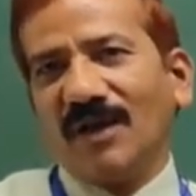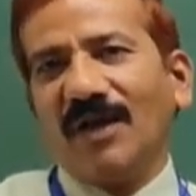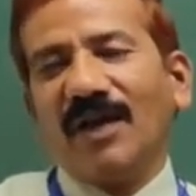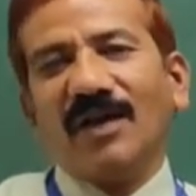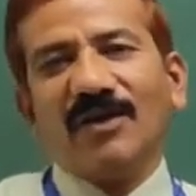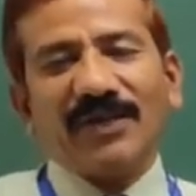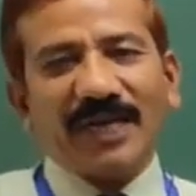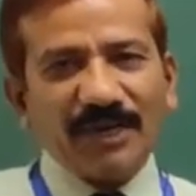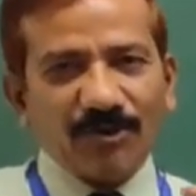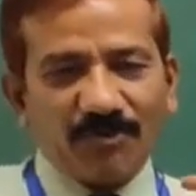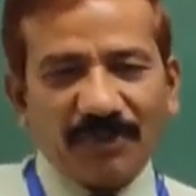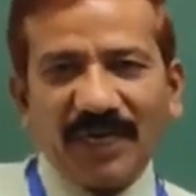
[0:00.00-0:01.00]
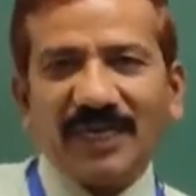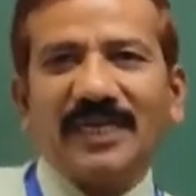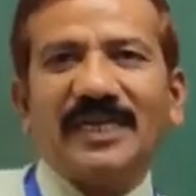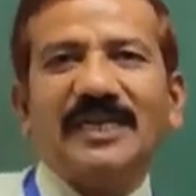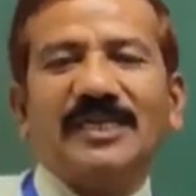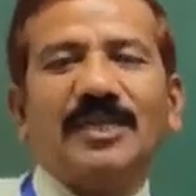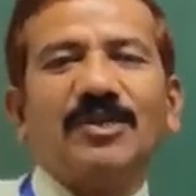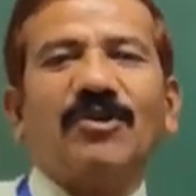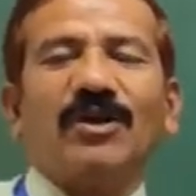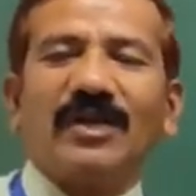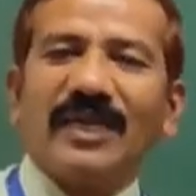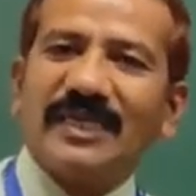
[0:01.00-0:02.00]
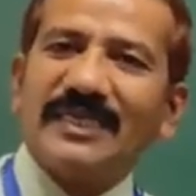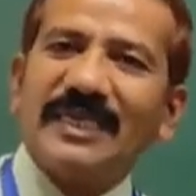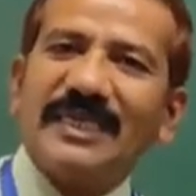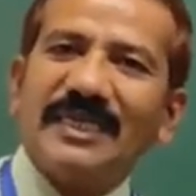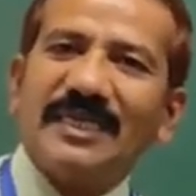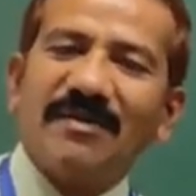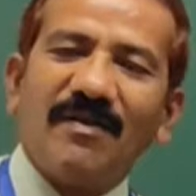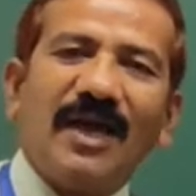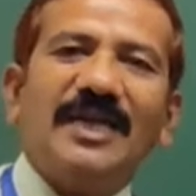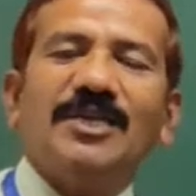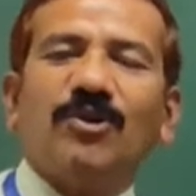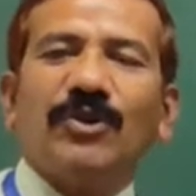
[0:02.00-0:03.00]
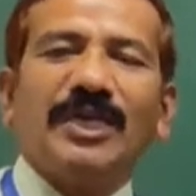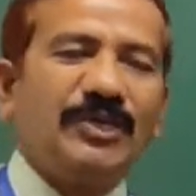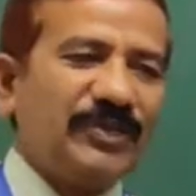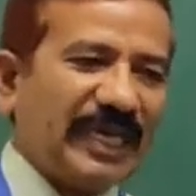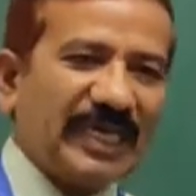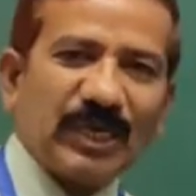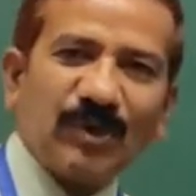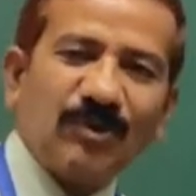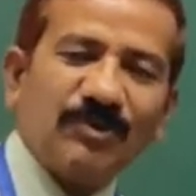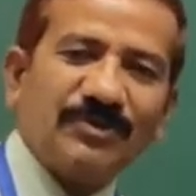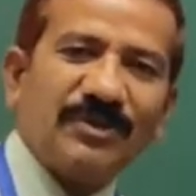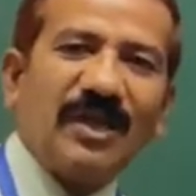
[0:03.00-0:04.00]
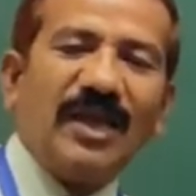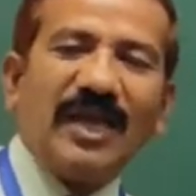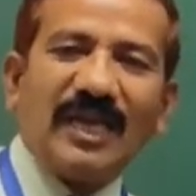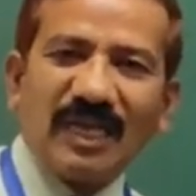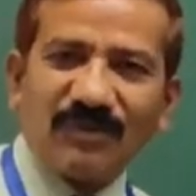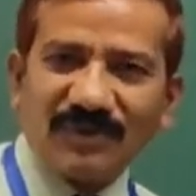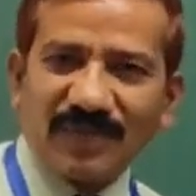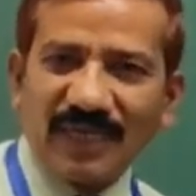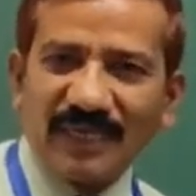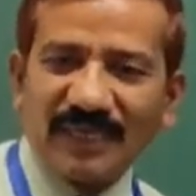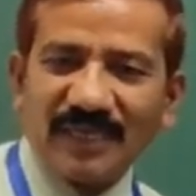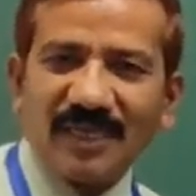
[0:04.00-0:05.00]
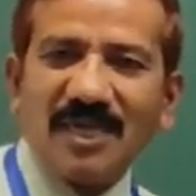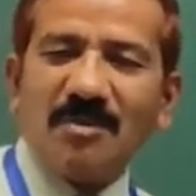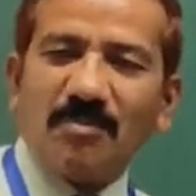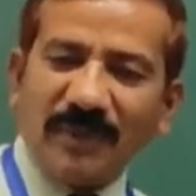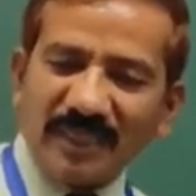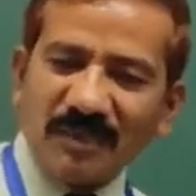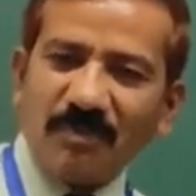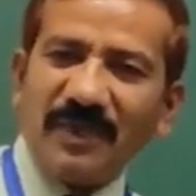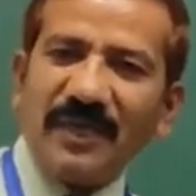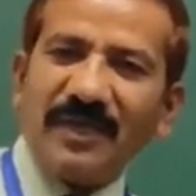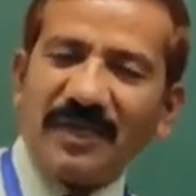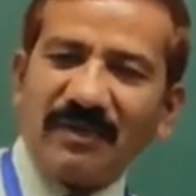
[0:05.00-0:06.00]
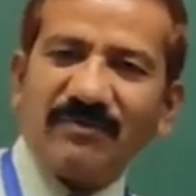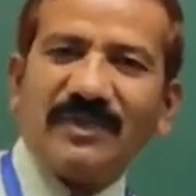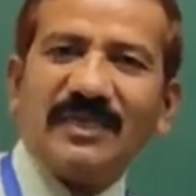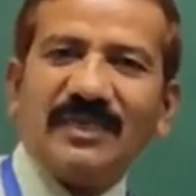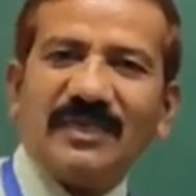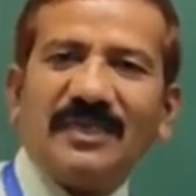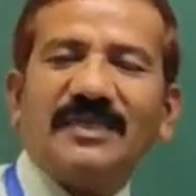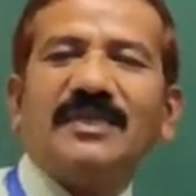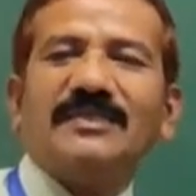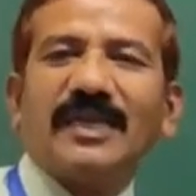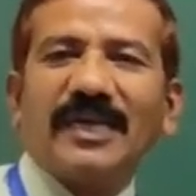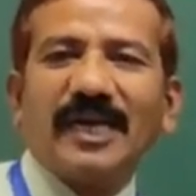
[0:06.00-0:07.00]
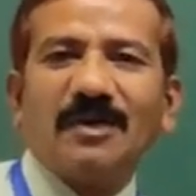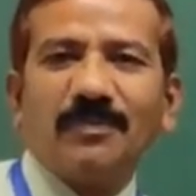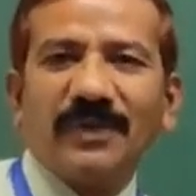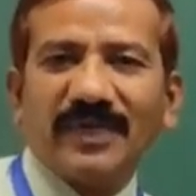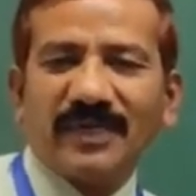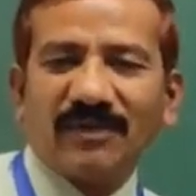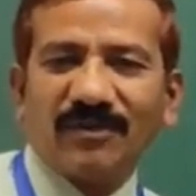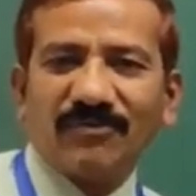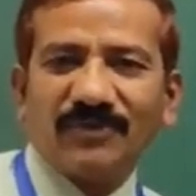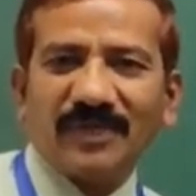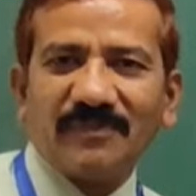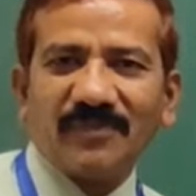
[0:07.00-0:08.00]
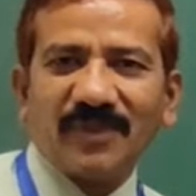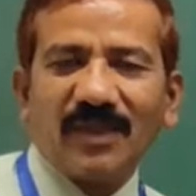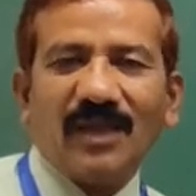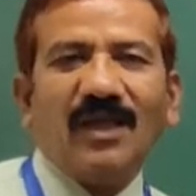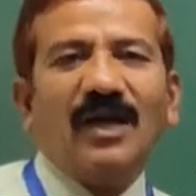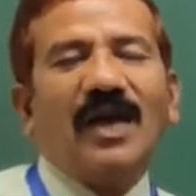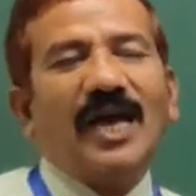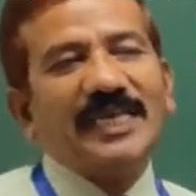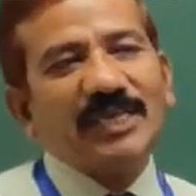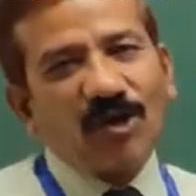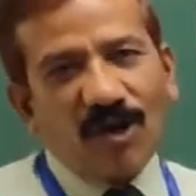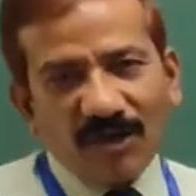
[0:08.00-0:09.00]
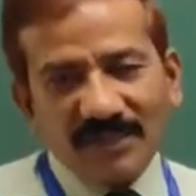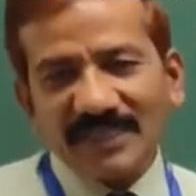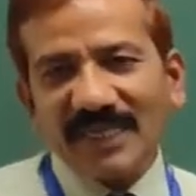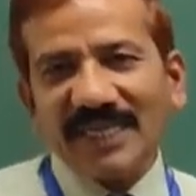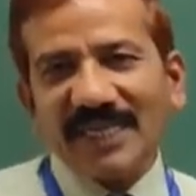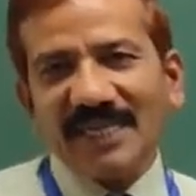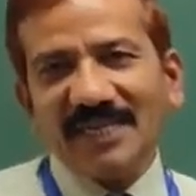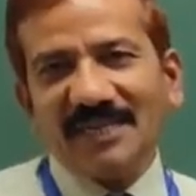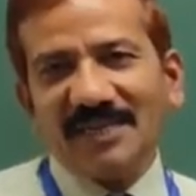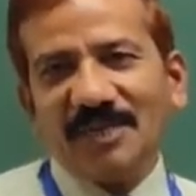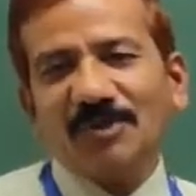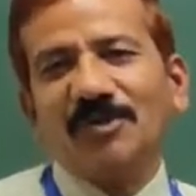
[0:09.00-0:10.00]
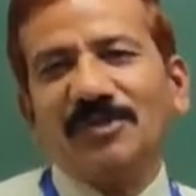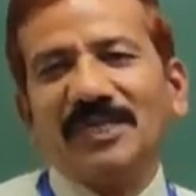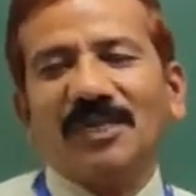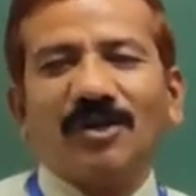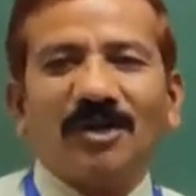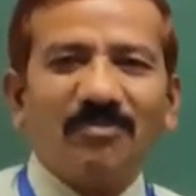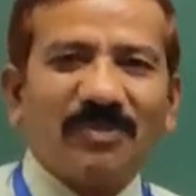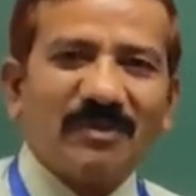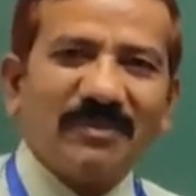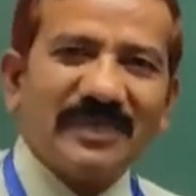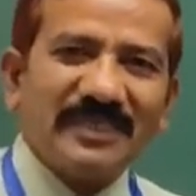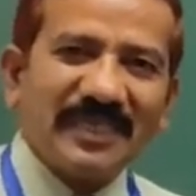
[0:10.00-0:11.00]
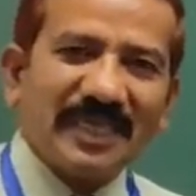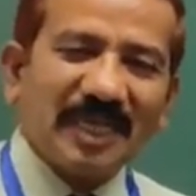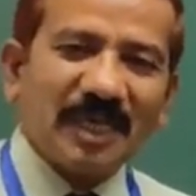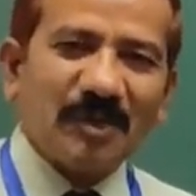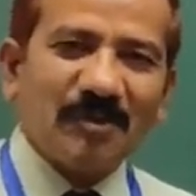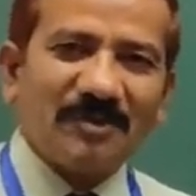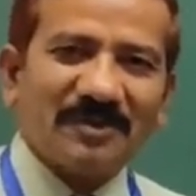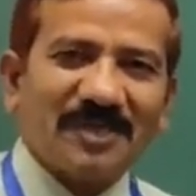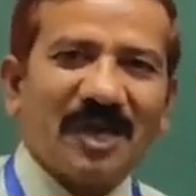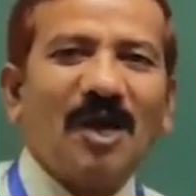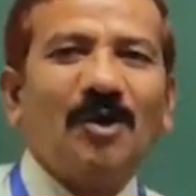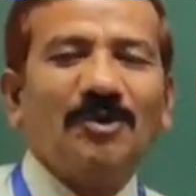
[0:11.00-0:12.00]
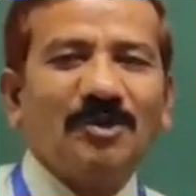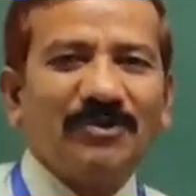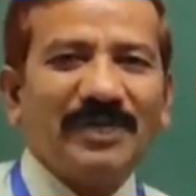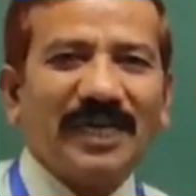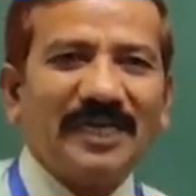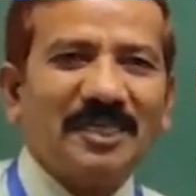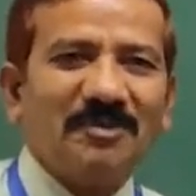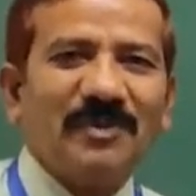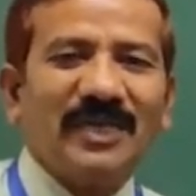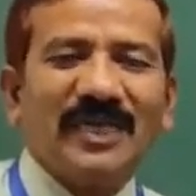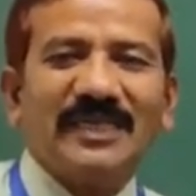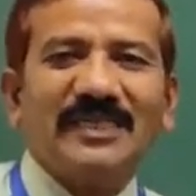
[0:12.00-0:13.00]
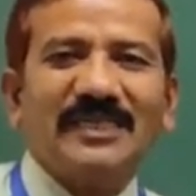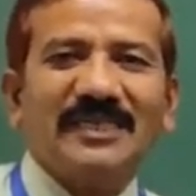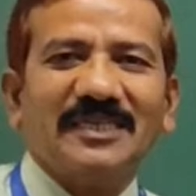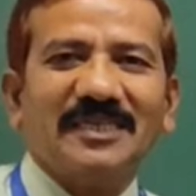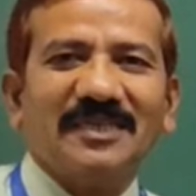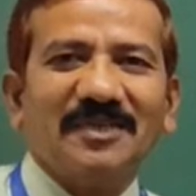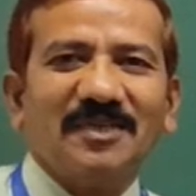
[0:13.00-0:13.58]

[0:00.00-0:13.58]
and any opinion that you have collected and you are going to enclose along with the letter must be given in the second paragraph. And lastly, that complimentary clause, how you would end up a letter